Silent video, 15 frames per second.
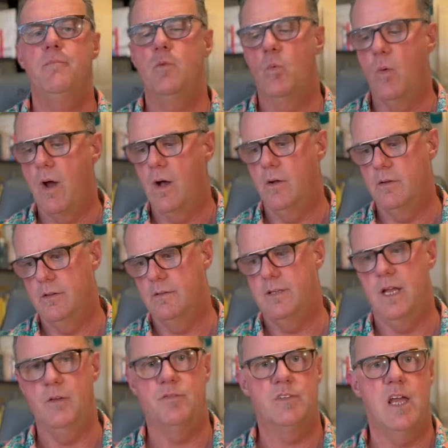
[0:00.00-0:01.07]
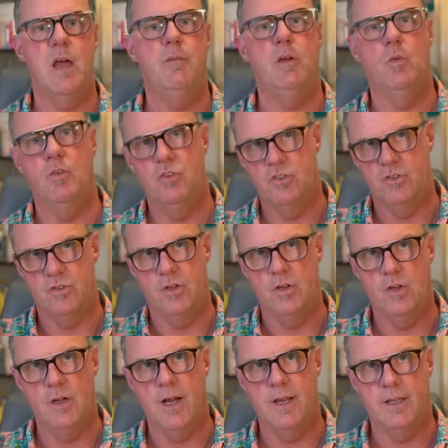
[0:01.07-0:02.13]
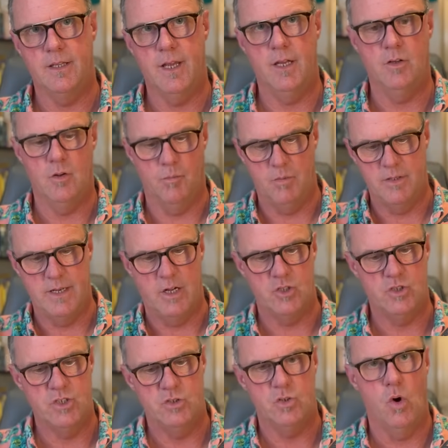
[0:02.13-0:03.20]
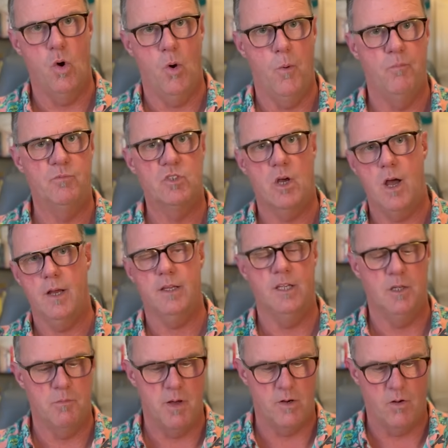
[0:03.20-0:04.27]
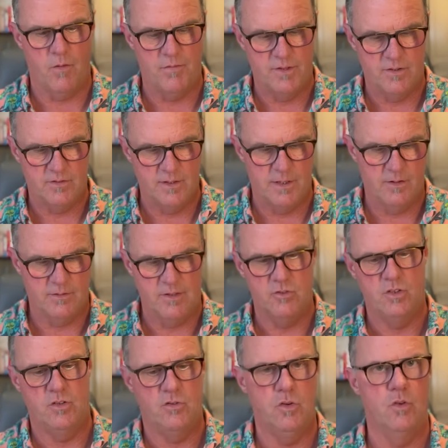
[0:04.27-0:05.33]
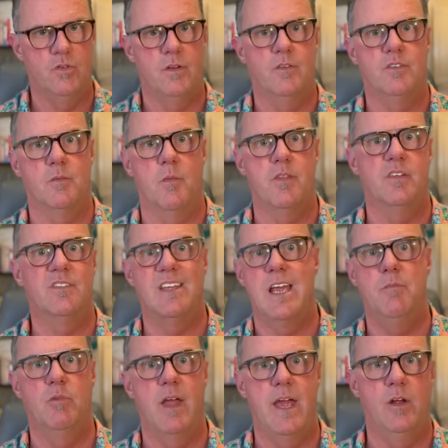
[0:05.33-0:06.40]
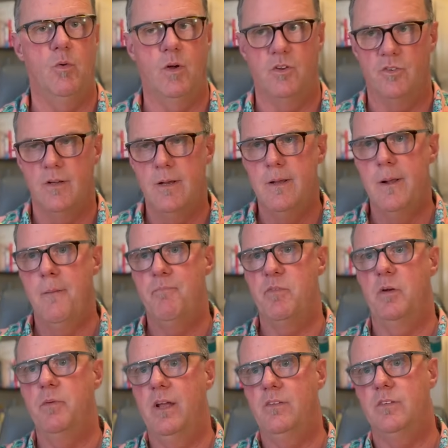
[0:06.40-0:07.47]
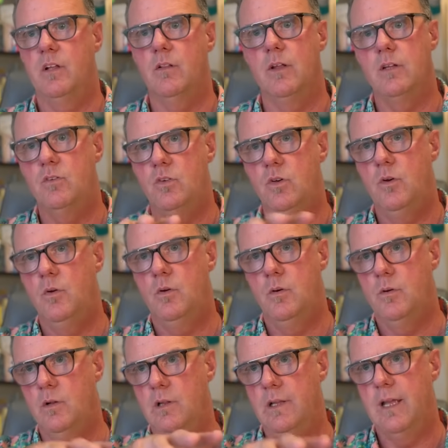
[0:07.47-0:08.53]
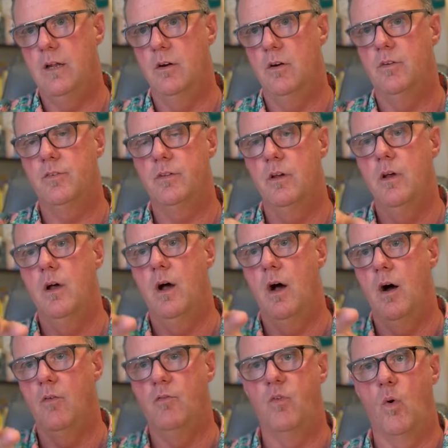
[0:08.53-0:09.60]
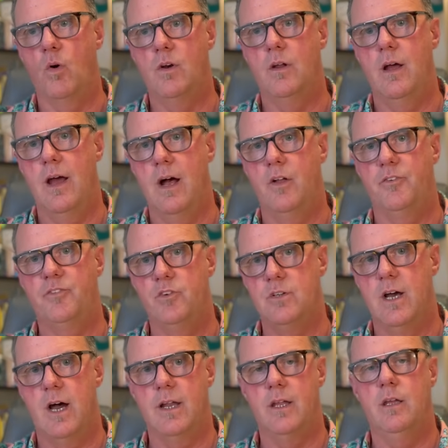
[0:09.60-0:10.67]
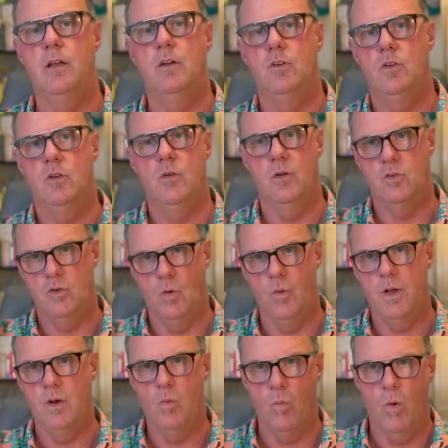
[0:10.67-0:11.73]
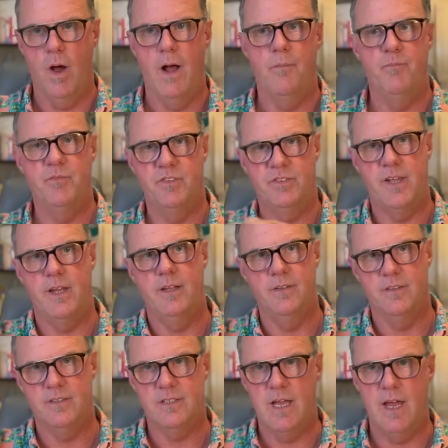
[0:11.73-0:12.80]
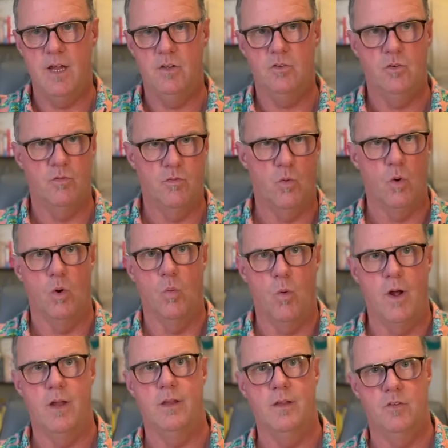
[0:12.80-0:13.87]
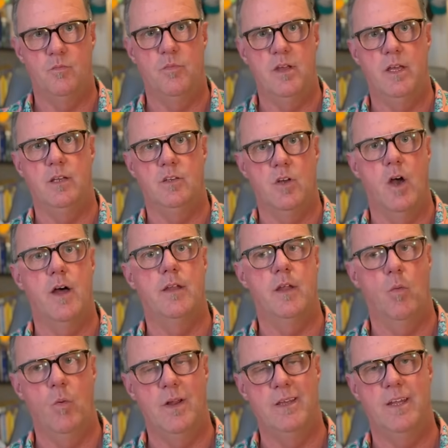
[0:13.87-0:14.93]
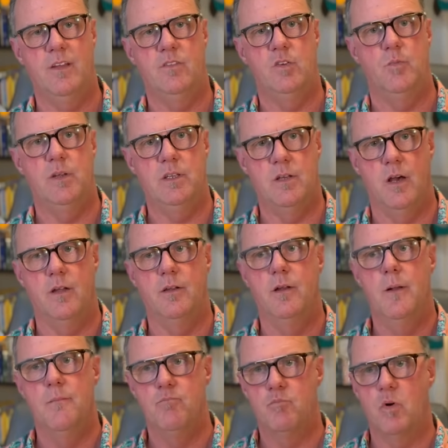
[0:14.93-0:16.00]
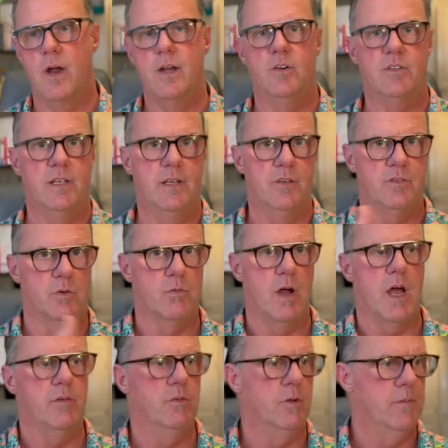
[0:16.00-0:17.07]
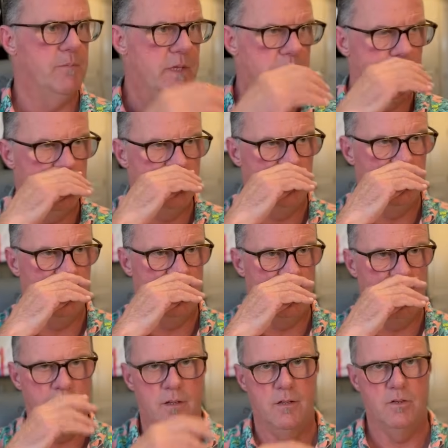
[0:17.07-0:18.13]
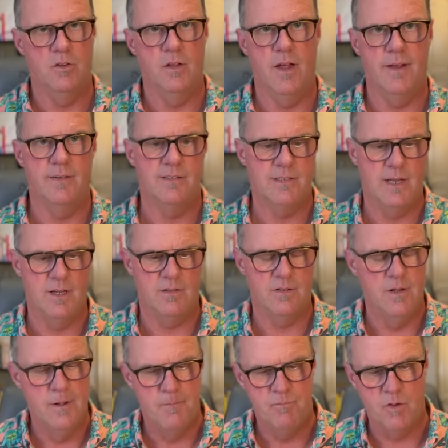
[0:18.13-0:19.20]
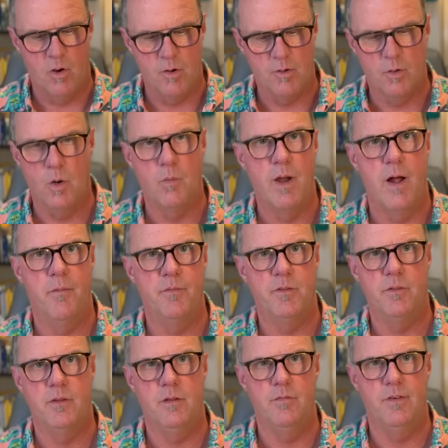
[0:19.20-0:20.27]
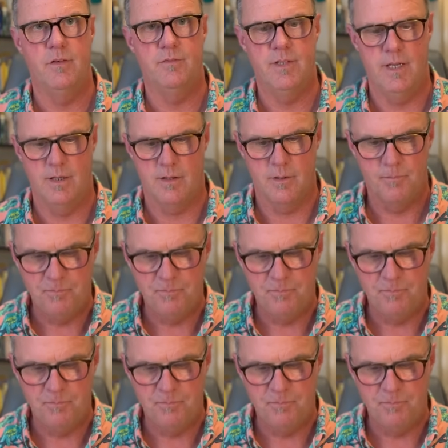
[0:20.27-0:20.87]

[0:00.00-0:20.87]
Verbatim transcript: while Taif Sami was just in the United Kingdom, but now she's home talking about all these things and she's using some of the same language. They're basically two leaders for Al Sudani doing what? Setting the stage for what is being done and what needs to be done prior to his arrival into the United States on or around the 15th.